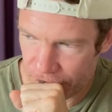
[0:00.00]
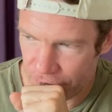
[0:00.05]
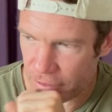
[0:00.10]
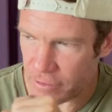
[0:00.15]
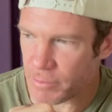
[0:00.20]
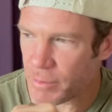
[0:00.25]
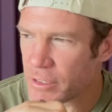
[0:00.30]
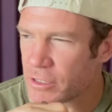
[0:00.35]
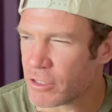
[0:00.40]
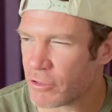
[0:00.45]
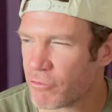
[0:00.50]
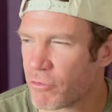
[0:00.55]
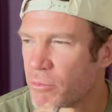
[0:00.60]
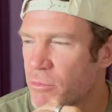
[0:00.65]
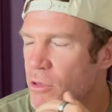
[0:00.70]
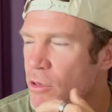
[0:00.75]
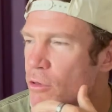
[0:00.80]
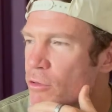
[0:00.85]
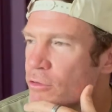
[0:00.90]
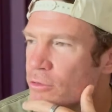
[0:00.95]
especially from
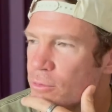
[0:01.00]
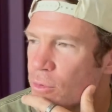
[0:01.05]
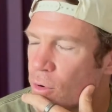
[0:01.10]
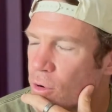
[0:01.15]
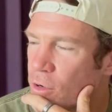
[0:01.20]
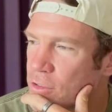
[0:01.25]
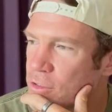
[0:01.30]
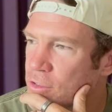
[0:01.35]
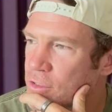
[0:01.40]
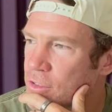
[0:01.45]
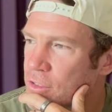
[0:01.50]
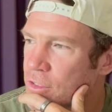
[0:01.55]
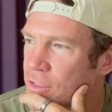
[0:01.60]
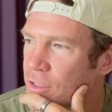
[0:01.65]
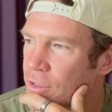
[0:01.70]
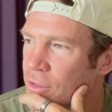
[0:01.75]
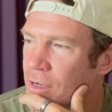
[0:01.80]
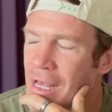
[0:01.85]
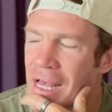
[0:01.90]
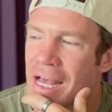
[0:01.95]
youth sports, you
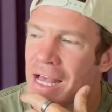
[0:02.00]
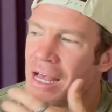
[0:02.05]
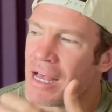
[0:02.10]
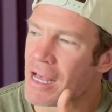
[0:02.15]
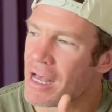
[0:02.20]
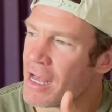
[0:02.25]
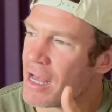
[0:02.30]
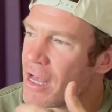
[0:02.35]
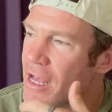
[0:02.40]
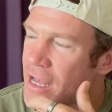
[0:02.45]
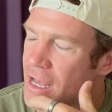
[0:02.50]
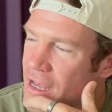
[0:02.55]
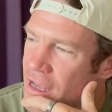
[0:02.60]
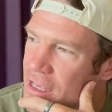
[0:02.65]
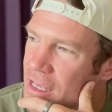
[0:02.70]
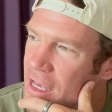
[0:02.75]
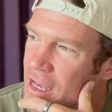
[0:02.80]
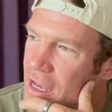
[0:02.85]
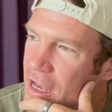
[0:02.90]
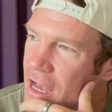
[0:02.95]
know,
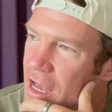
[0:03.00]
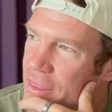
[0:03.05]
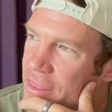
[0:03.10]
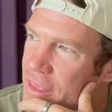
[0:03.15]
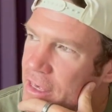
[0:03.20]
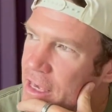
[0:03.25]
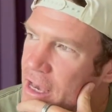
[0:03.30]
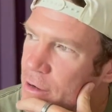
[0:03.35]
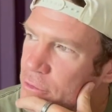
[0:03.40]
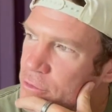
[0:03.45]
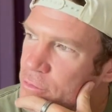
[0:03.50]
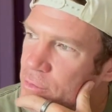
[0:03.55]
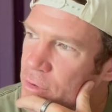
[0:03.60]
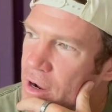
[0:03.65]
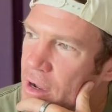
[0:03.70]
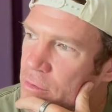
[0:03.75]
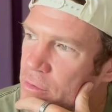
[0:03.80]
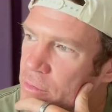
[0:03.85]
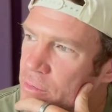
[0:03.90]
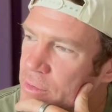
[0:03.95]
I think I was
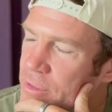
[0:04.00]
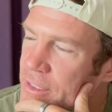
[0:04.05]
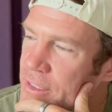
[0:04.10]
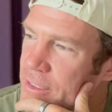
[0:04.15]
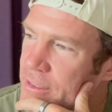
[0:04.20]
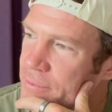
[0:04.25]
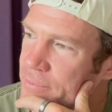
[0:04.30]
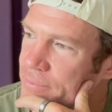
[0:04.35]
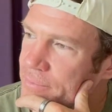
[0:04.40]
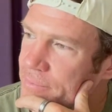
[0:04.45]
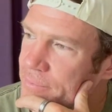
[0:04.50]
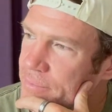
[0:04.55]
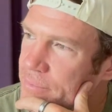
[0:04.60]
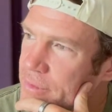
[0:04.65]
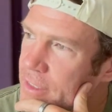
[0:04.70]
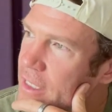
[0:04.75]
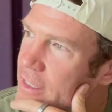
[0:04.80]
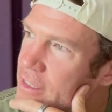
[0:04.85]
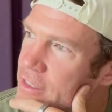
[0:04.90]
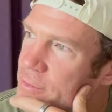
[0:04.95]
probably,
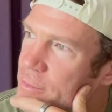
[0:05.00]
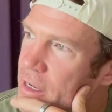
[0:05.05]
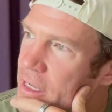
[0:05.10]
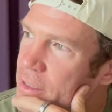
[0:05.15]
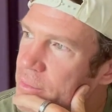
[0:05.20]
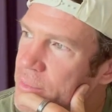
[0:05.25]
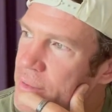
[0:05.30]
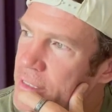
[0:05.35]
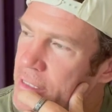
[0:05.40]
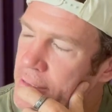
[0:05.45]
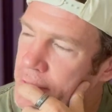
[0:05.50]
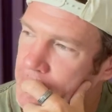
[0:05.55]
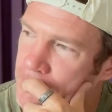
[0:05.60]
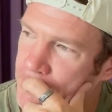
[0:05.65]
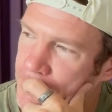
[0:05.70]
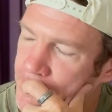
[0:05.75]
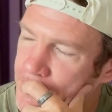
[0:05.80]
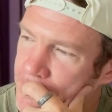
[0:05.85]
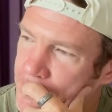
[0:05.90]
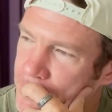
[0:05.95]
this might've
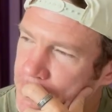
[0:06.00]
been